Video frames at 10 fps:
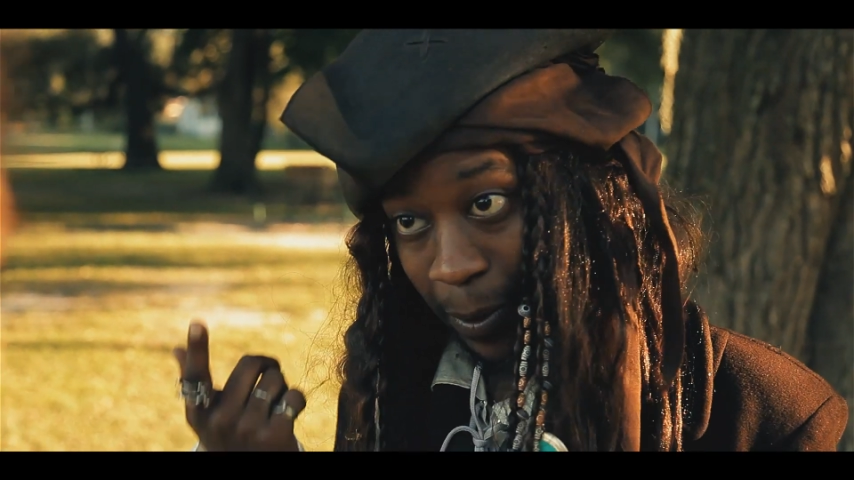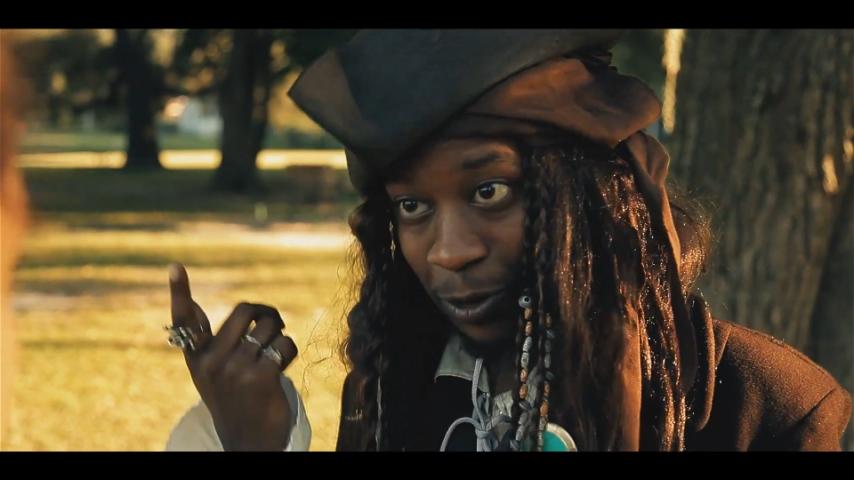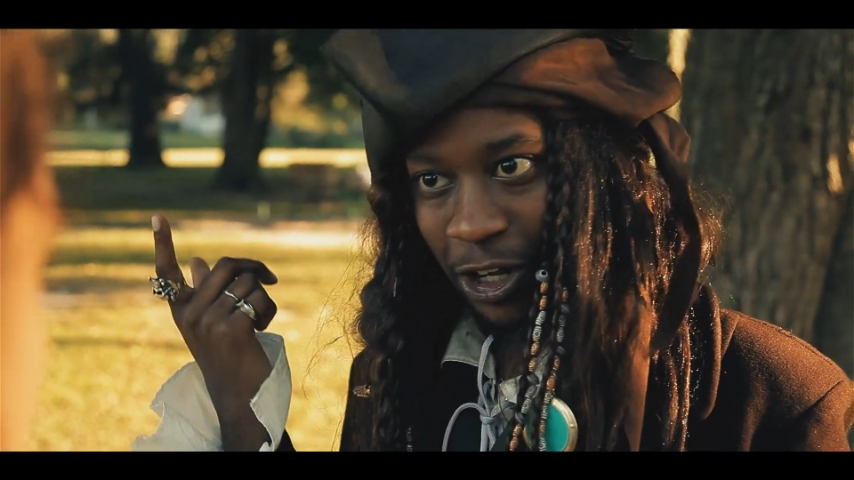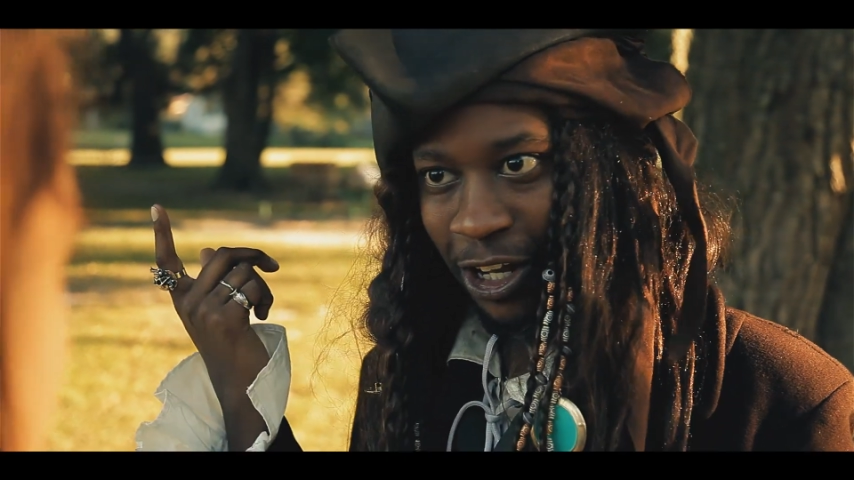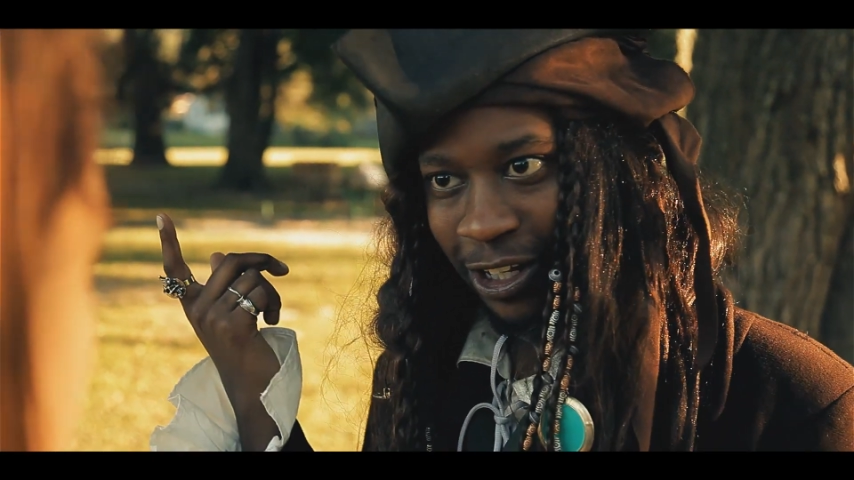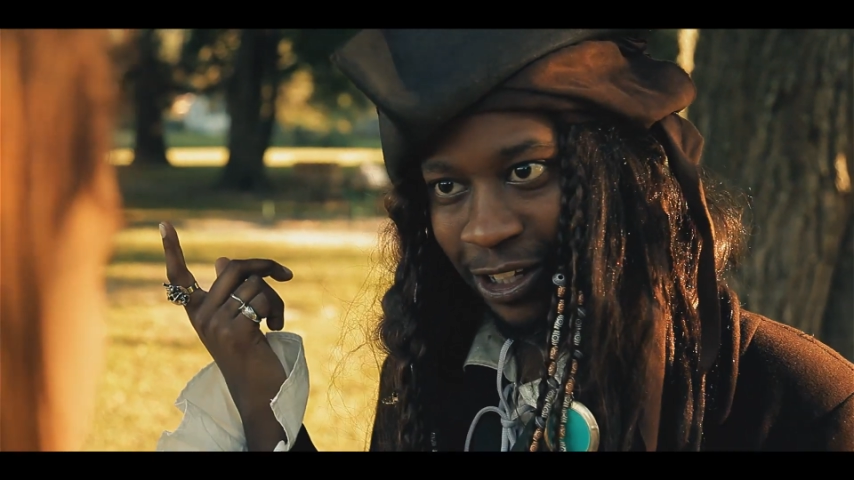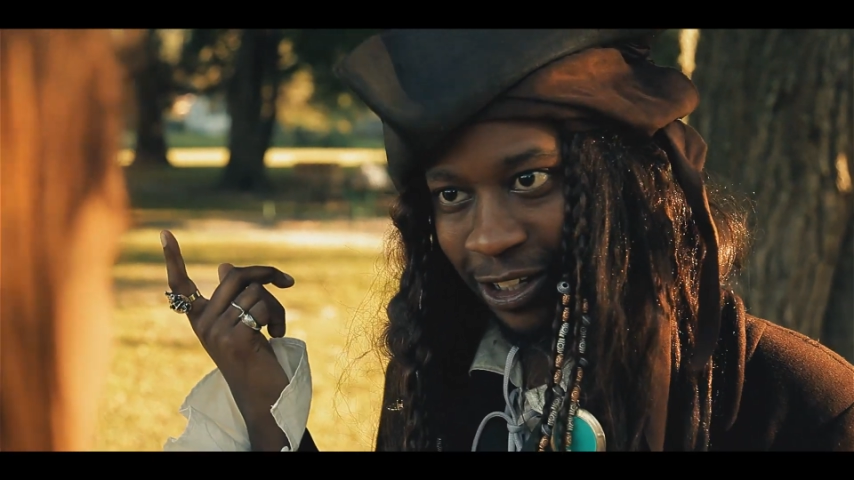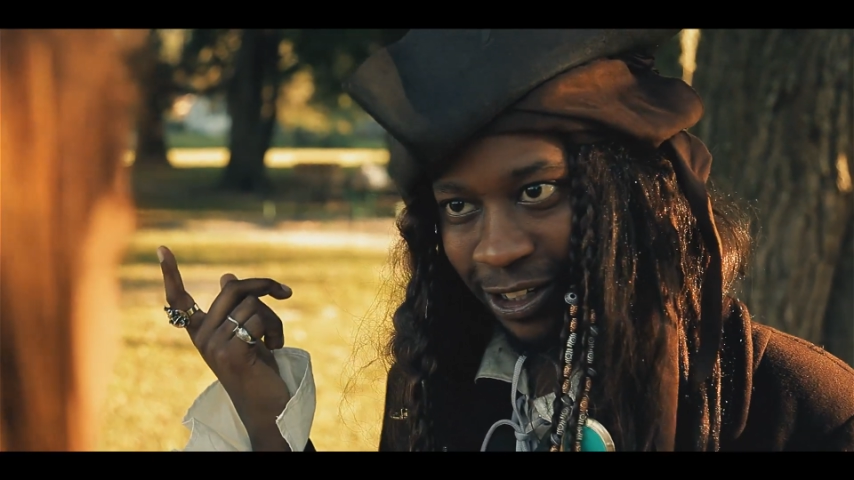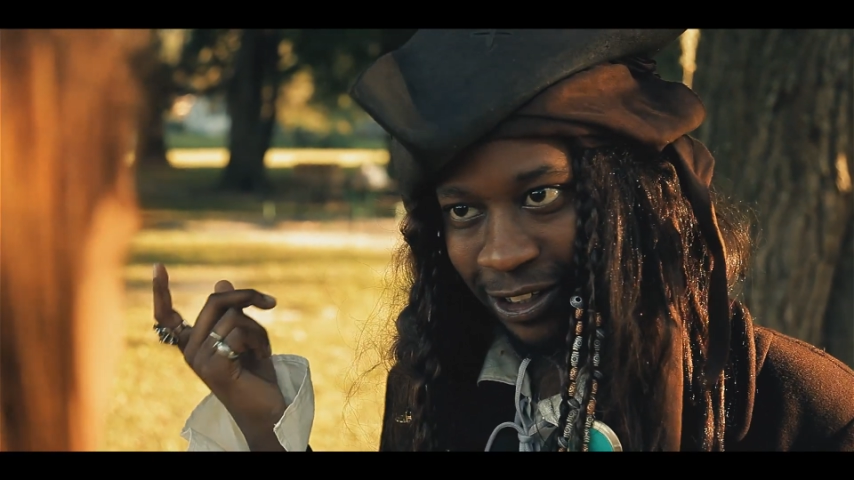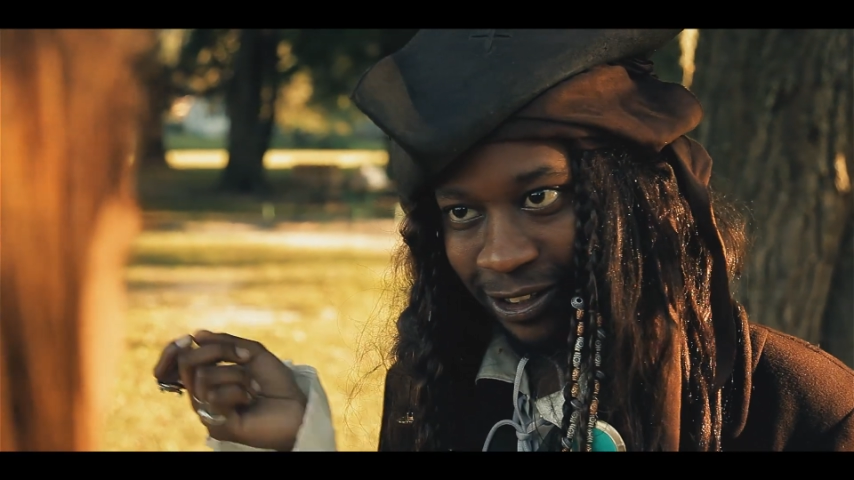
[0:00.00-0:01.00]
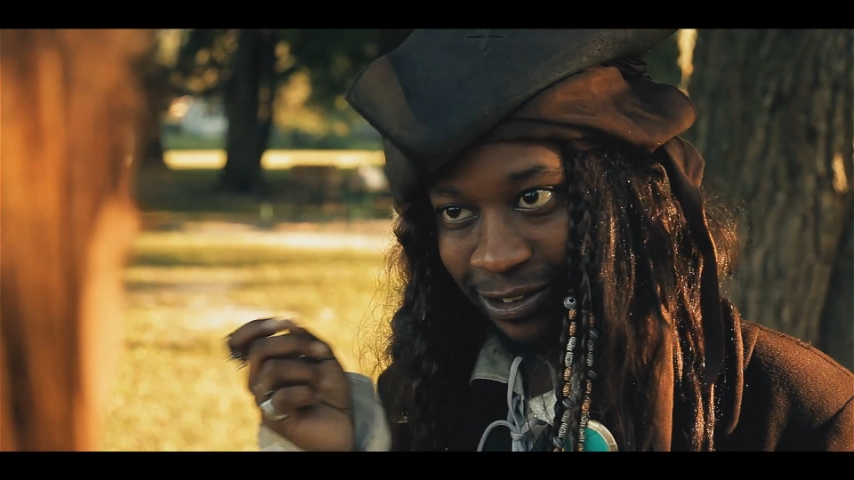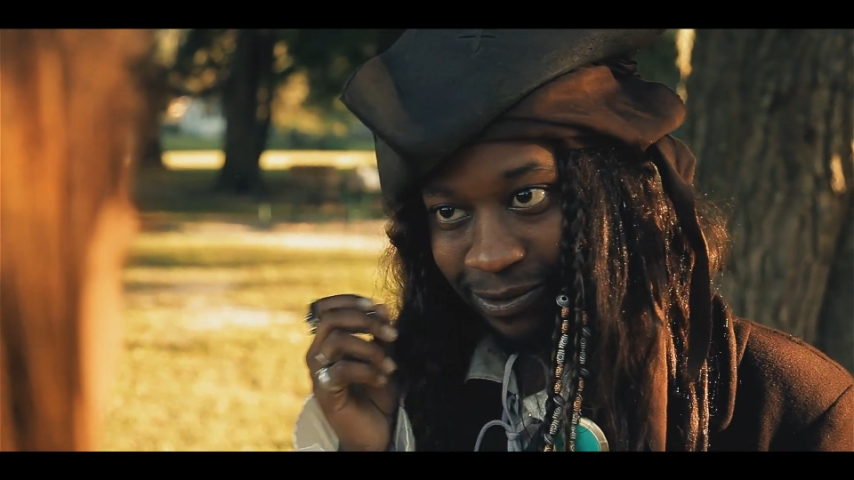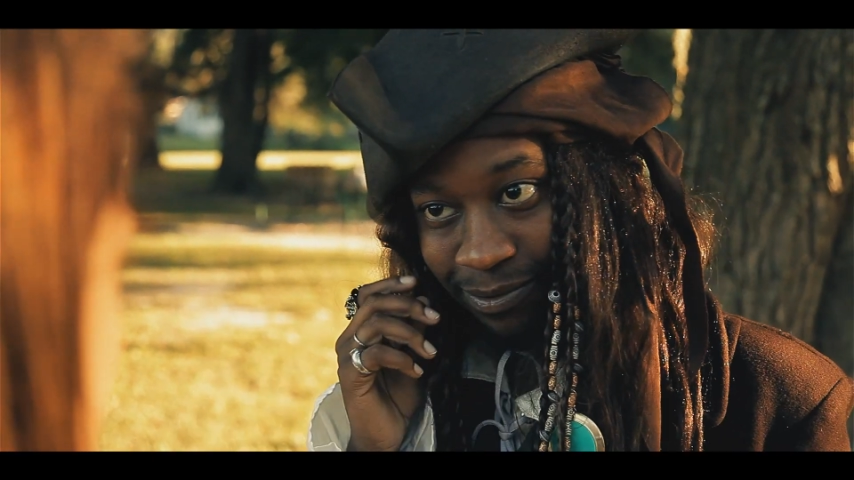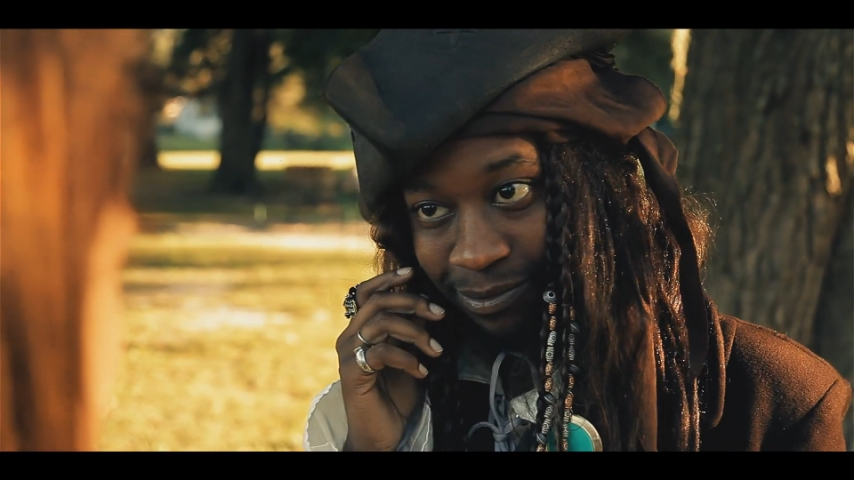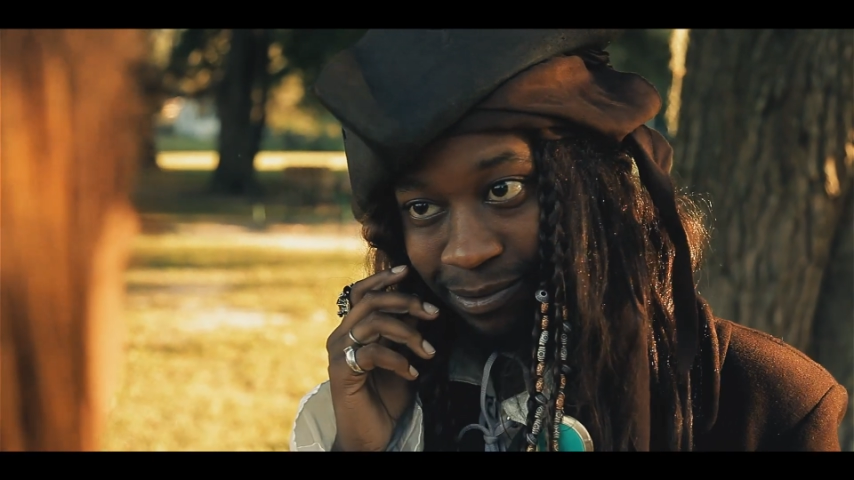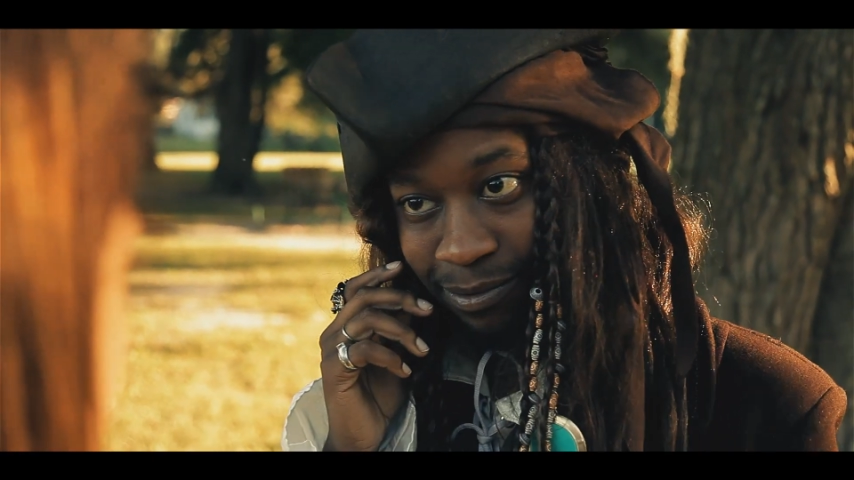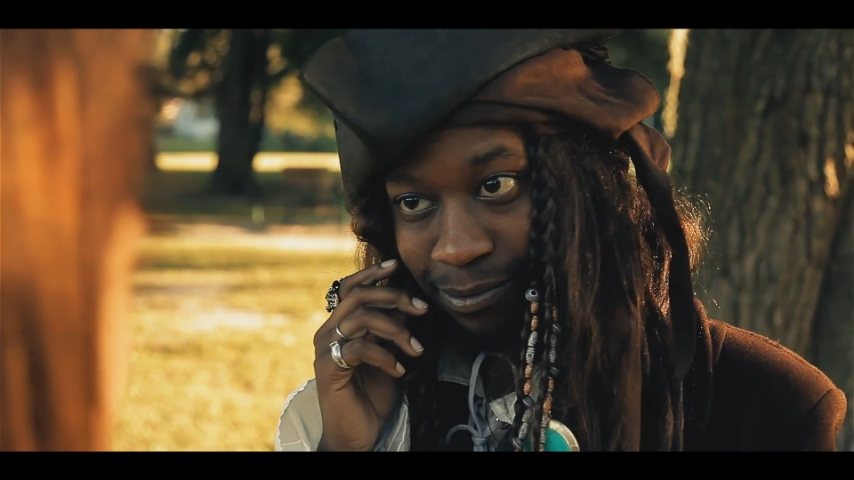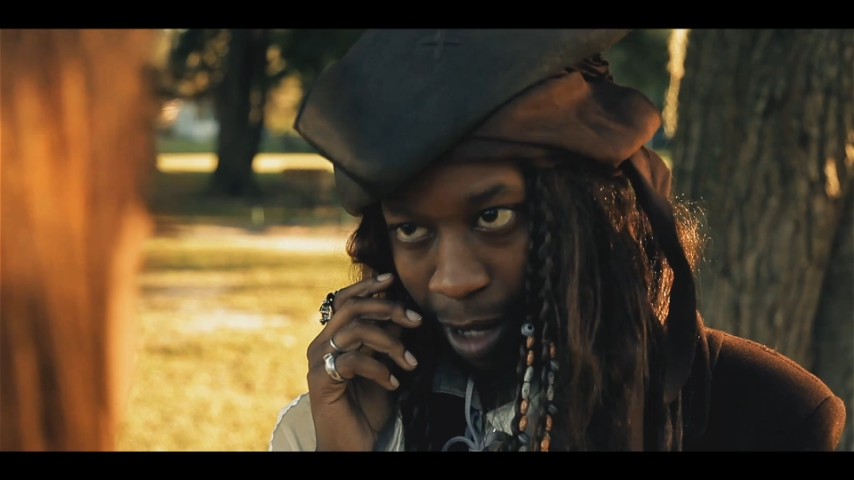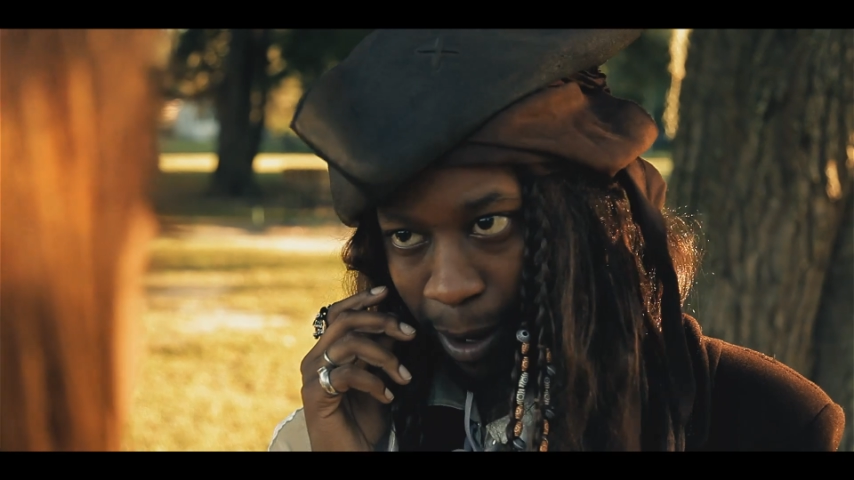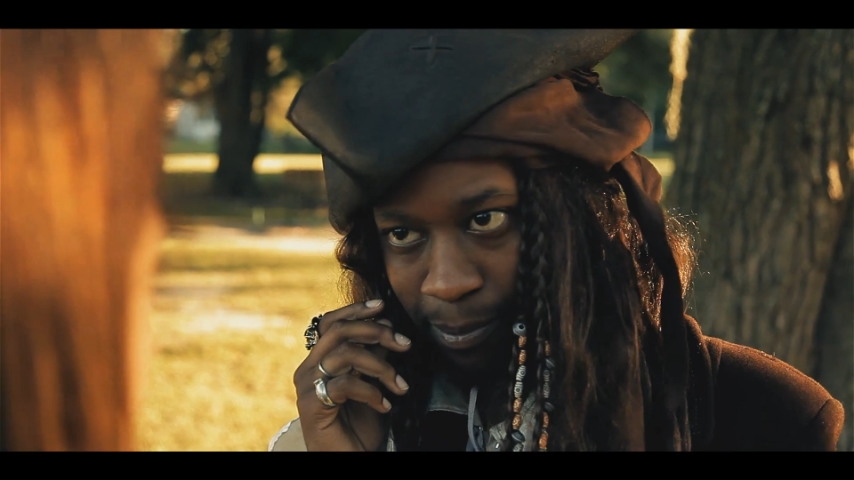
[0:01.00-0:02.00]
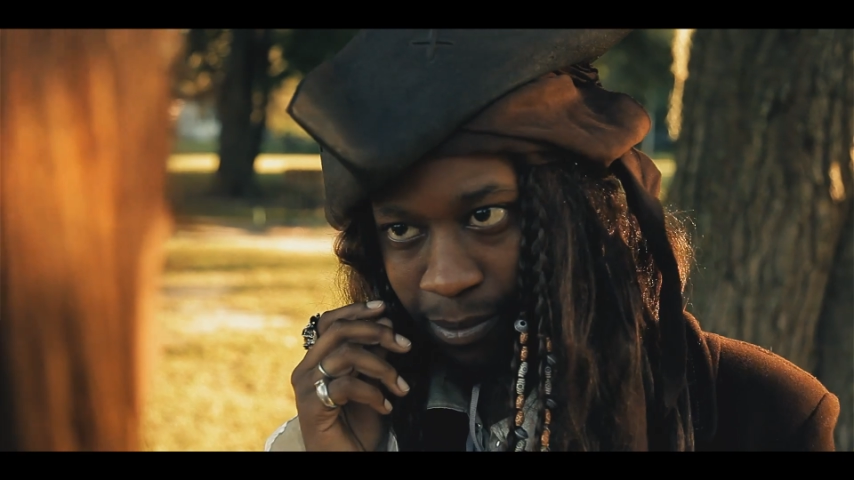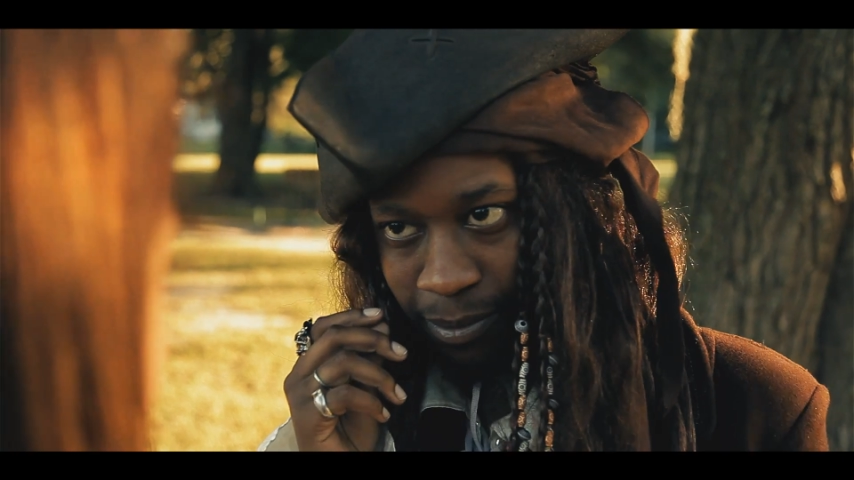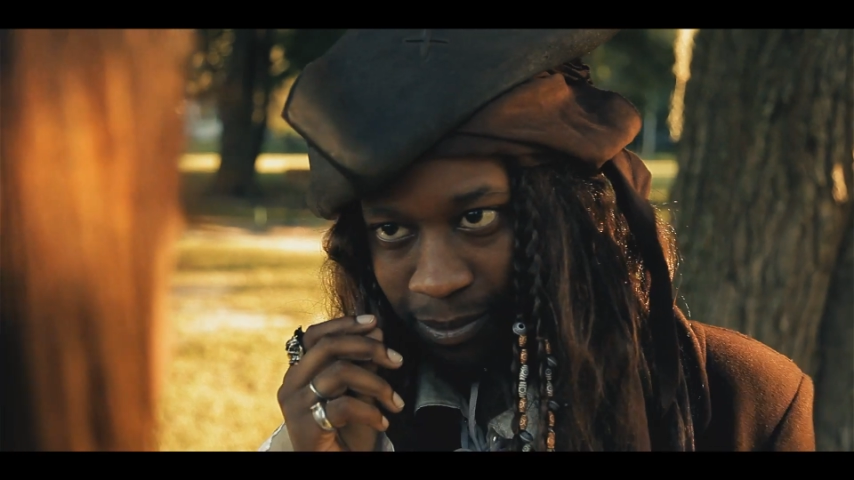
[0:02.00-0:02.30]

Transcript: booty. Ma'am,